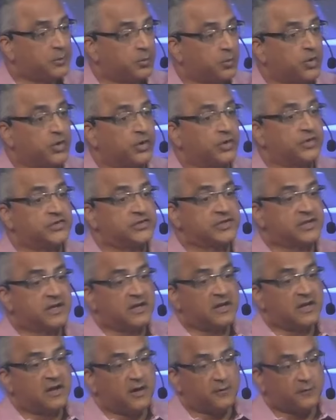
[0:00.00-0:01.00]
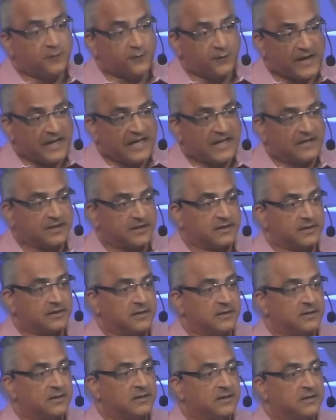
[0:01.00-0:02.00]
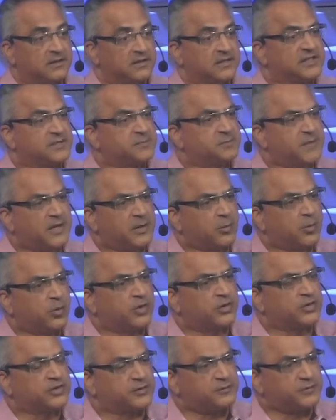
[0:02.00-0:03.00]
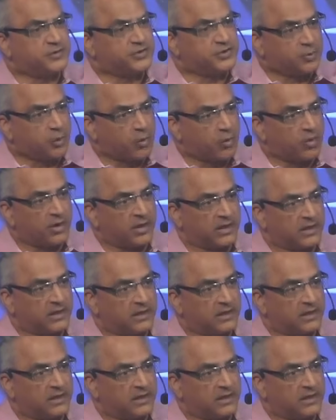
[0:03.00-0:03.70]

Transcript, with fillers: words of faith, to speak words of joy,